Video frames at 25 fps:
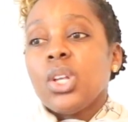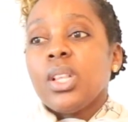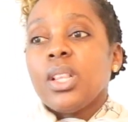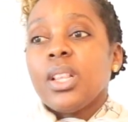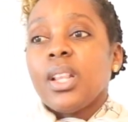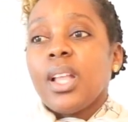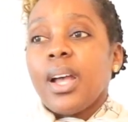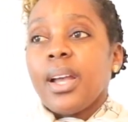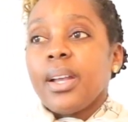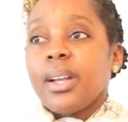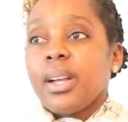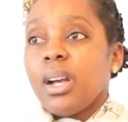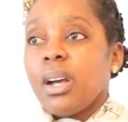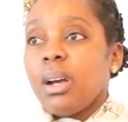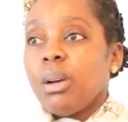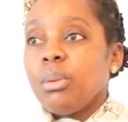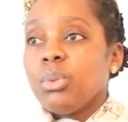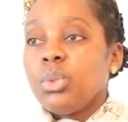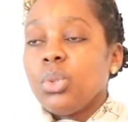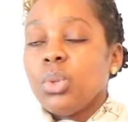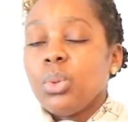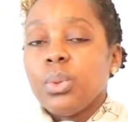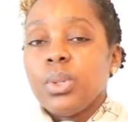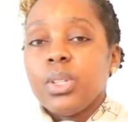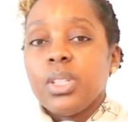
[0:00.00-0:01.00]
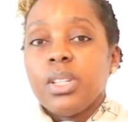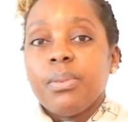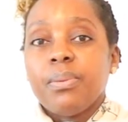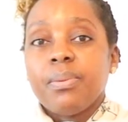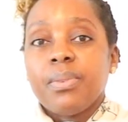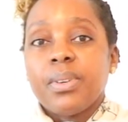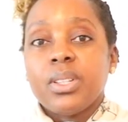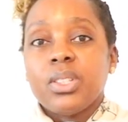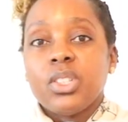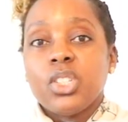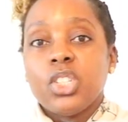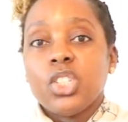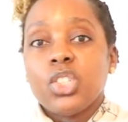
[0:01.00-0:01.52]
like doing the
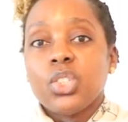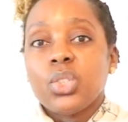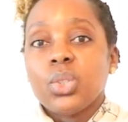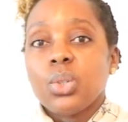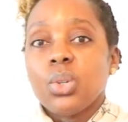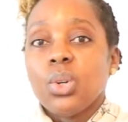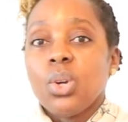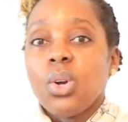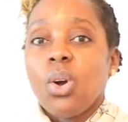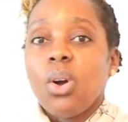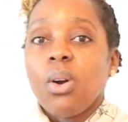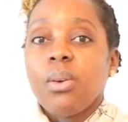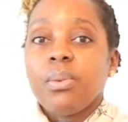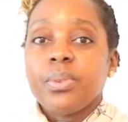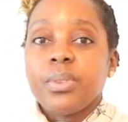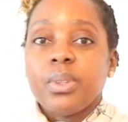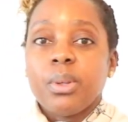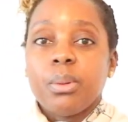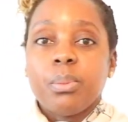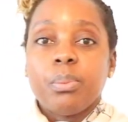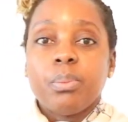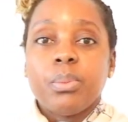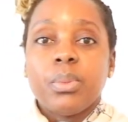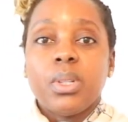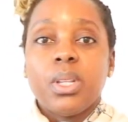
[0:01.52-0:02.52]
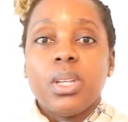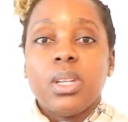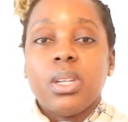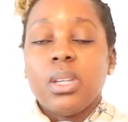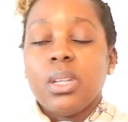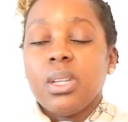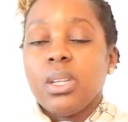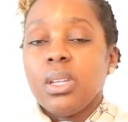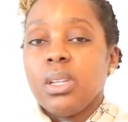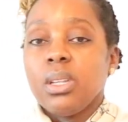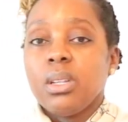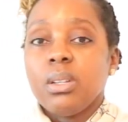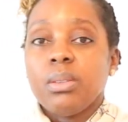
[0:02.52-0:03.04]
foundation of
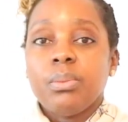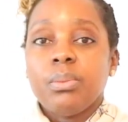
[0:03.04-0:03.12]
the